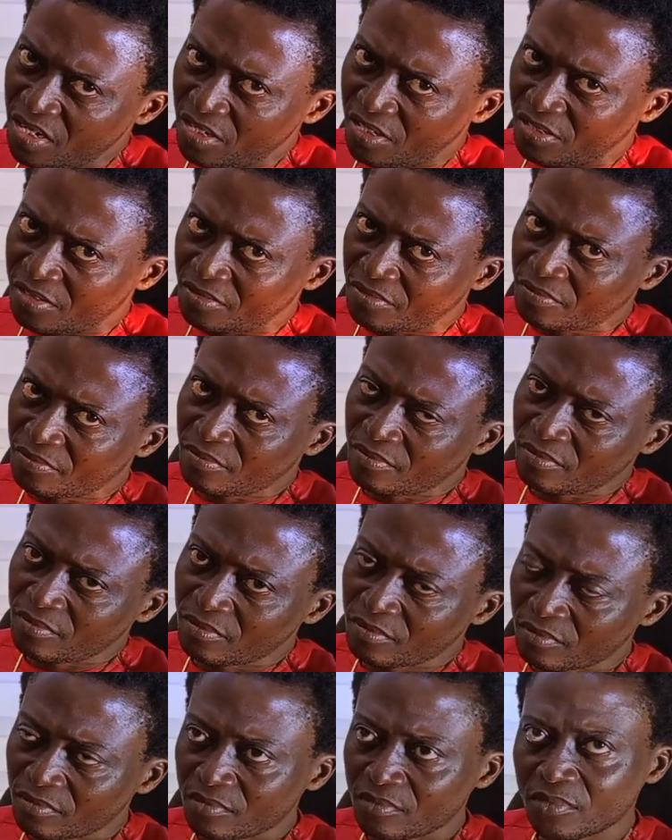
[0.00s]
million,
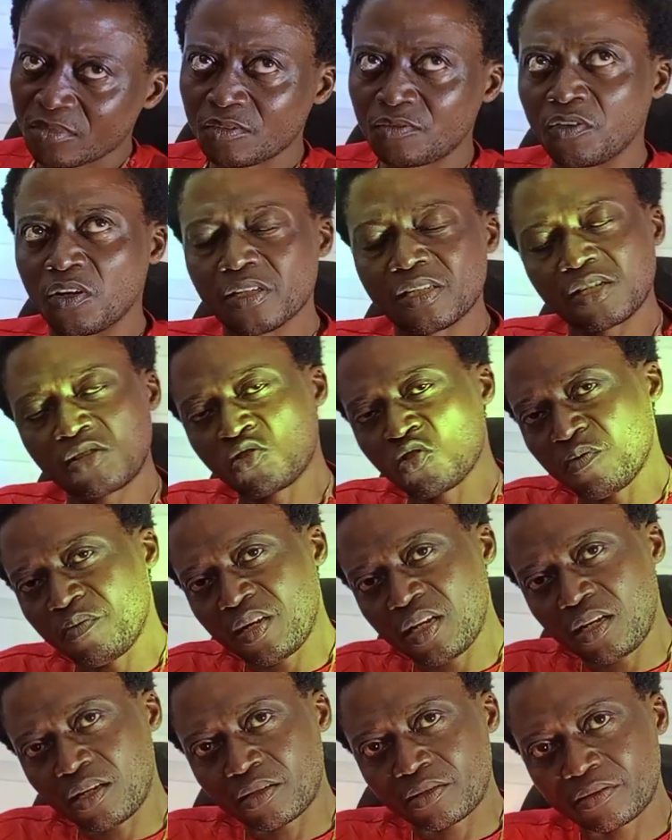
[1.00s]
42
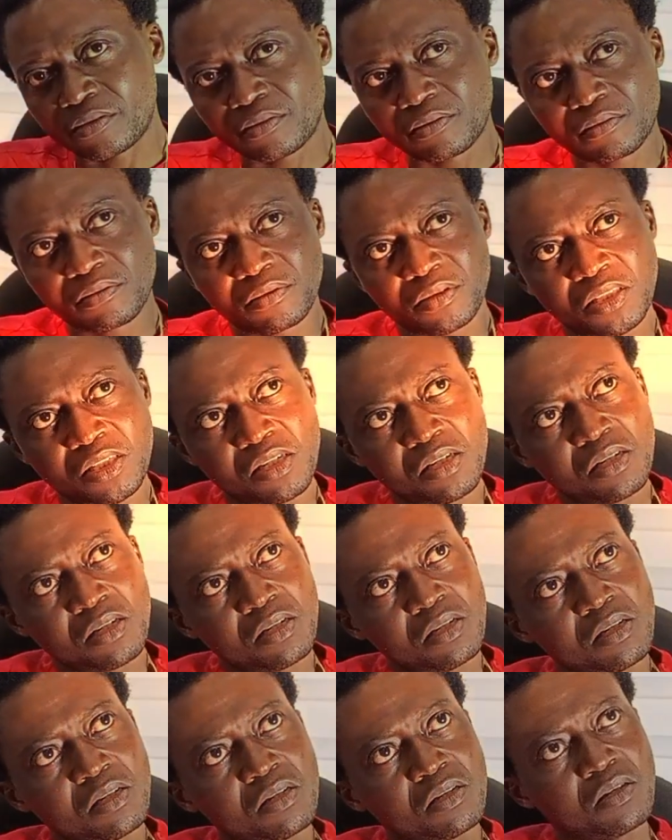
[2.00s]
million.
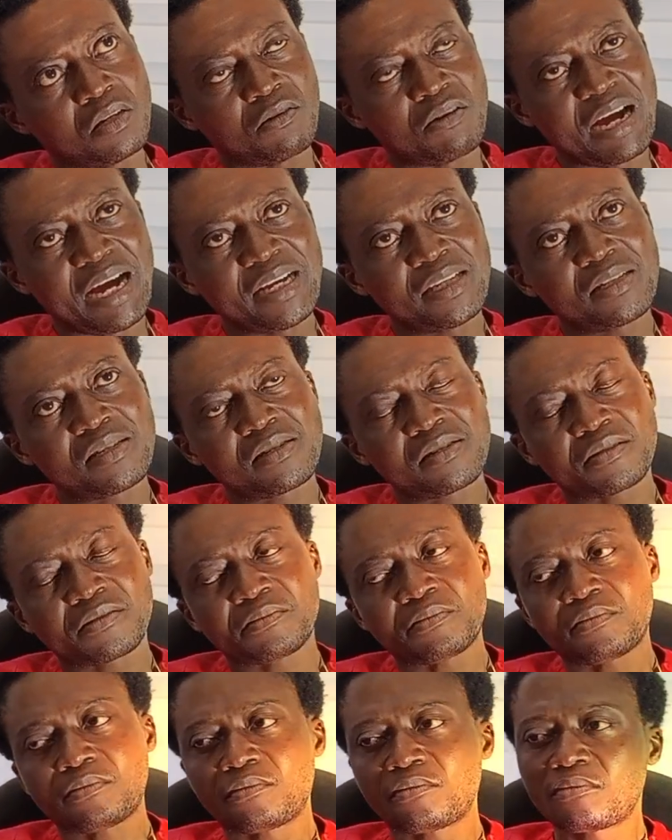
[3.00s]
Alright,
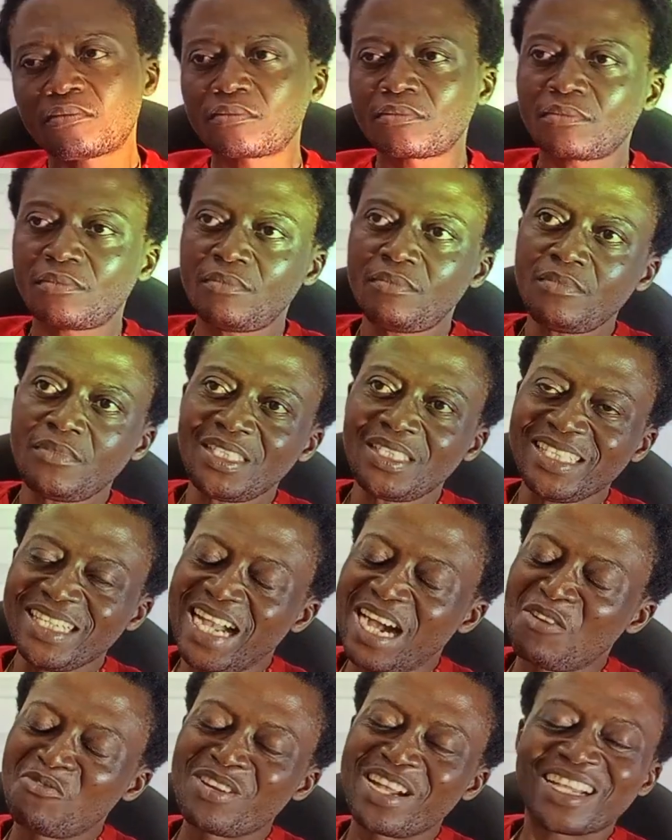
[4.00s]

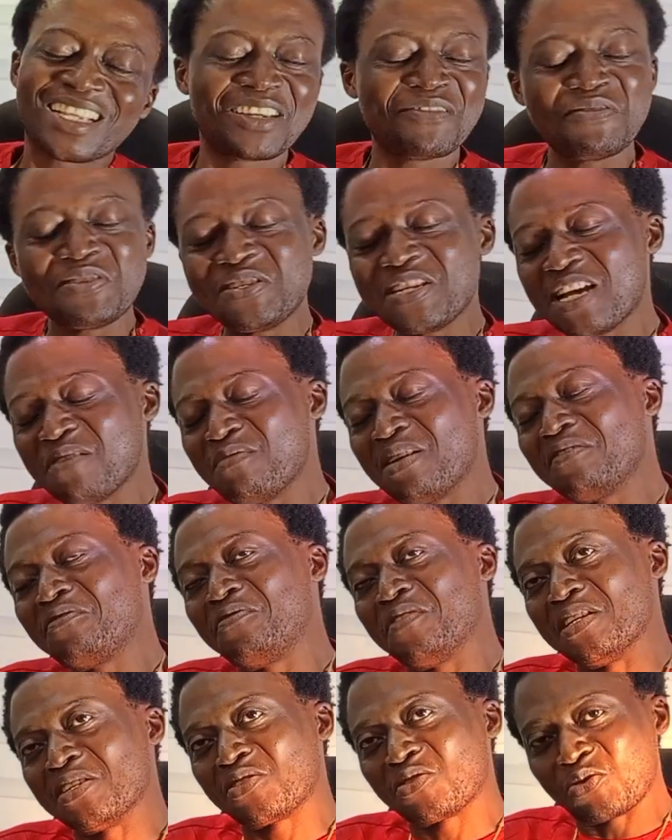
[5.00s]
and we are giving
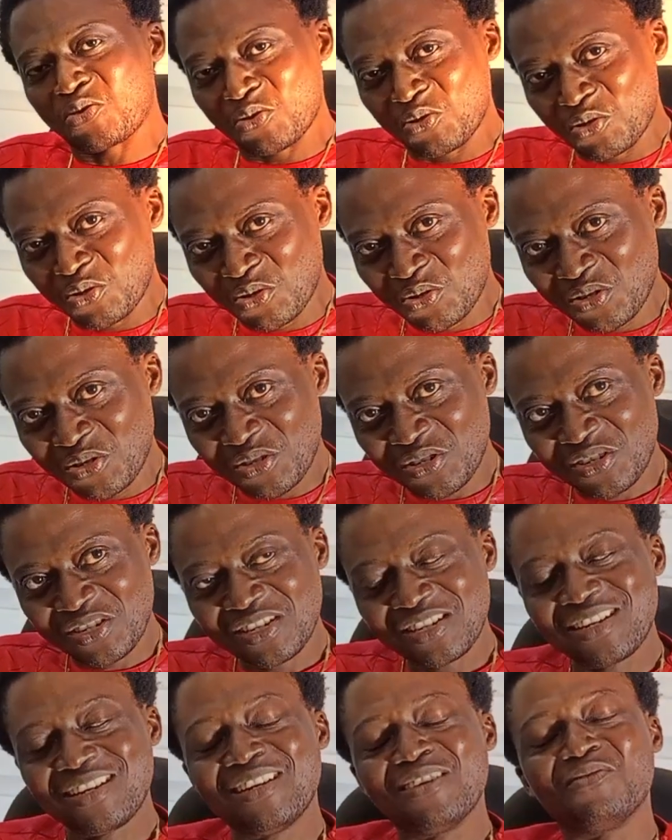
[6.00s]
Yemen phase 2
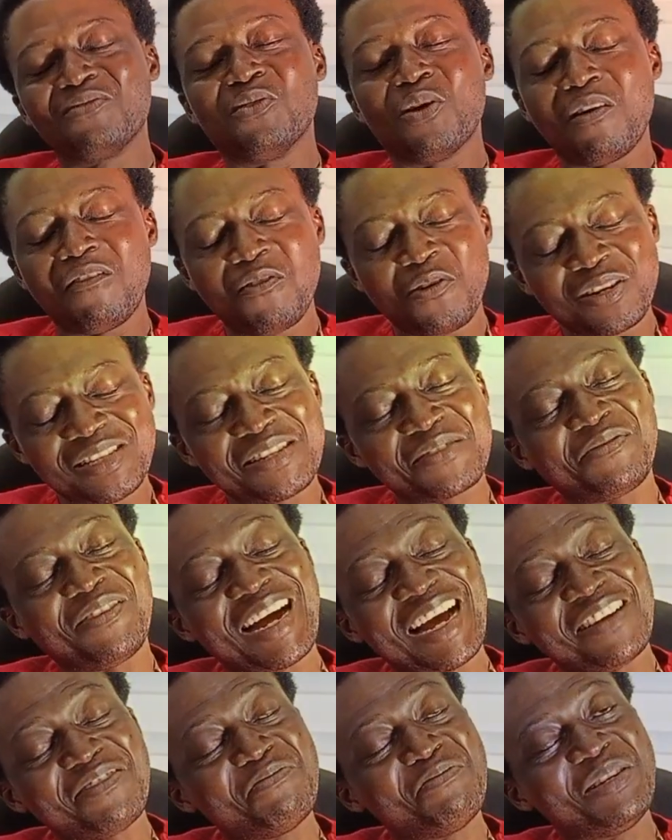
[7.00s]
for
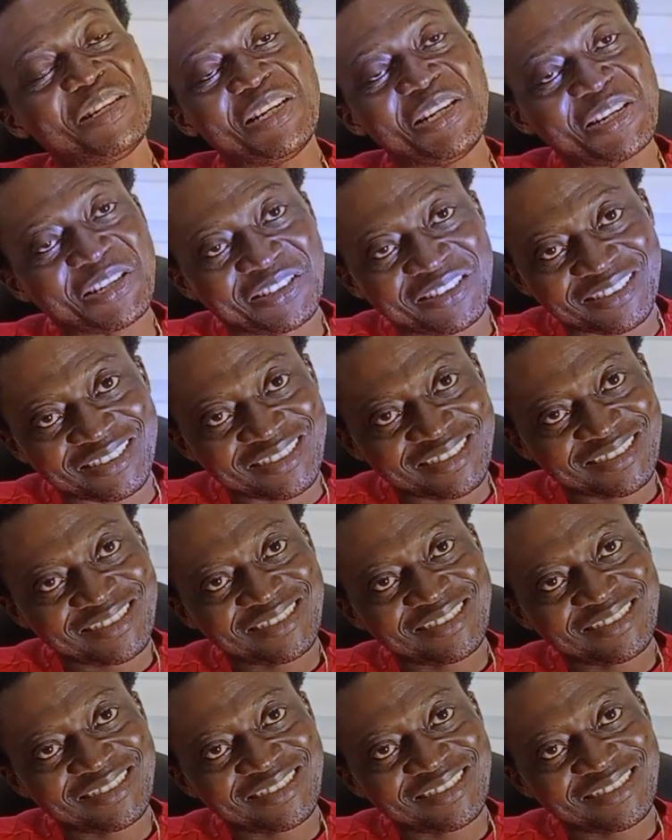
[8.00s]
45 million